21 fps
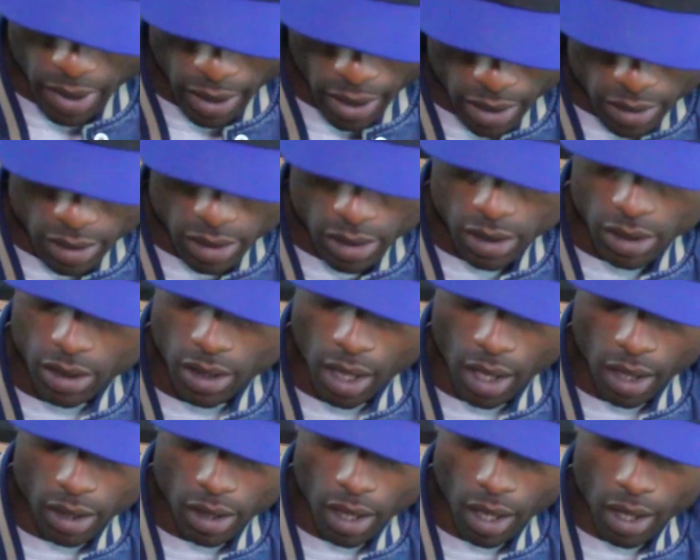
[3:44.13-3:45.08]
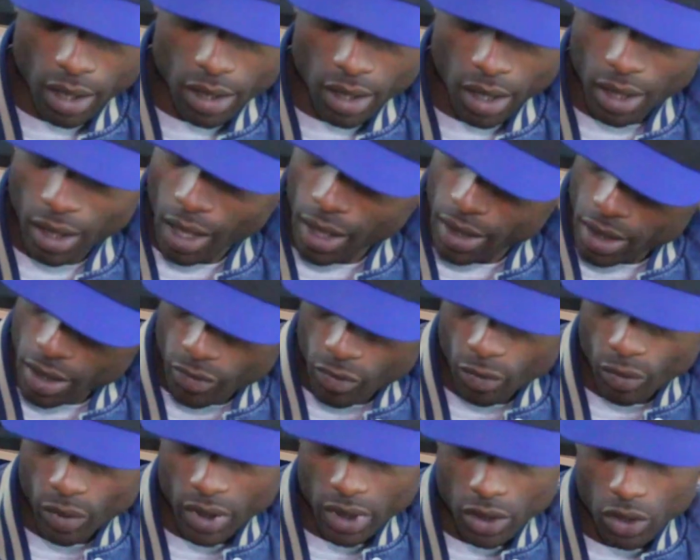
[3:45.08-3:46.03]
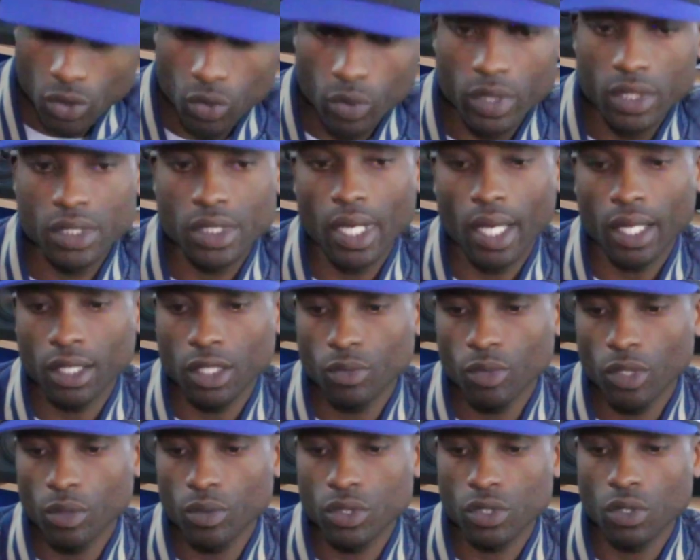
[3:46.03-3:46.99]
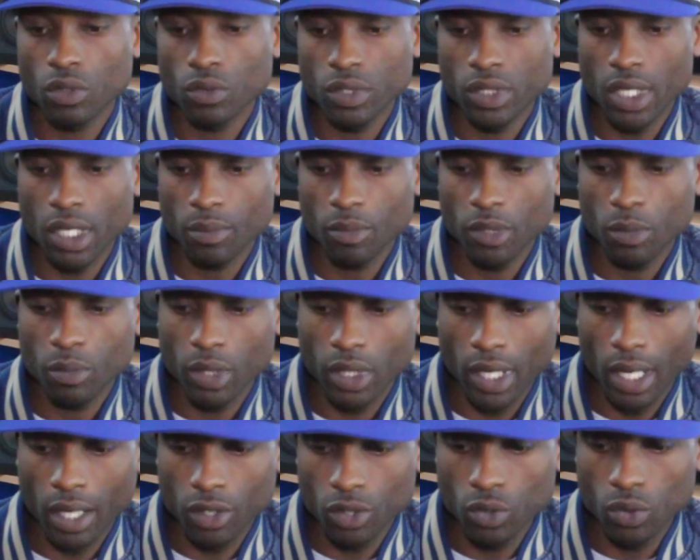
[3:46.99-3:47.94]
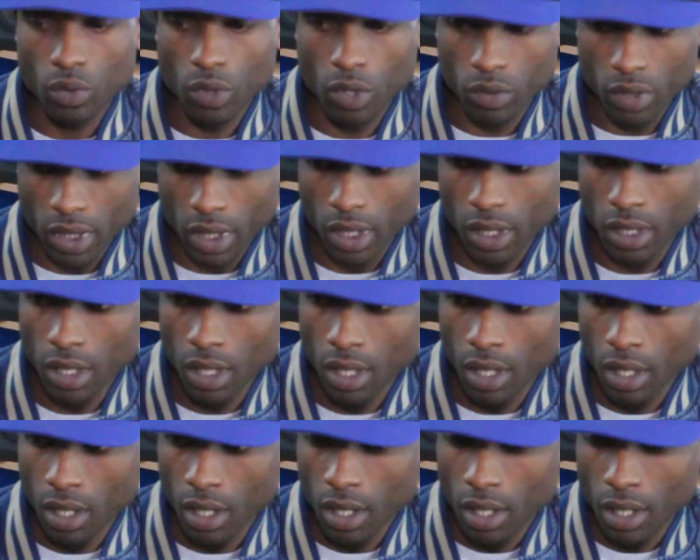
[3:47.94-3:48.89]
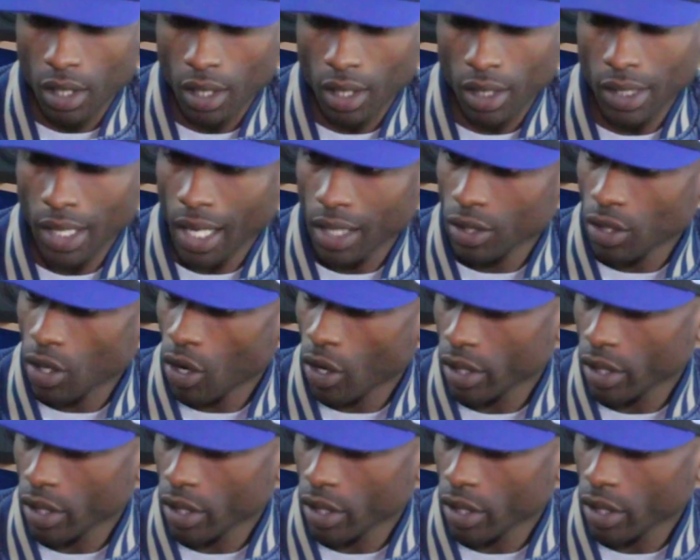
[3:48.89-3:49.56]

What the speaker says: Like I never really knew exactly where it was gonna take me, but I knew okay, a lot of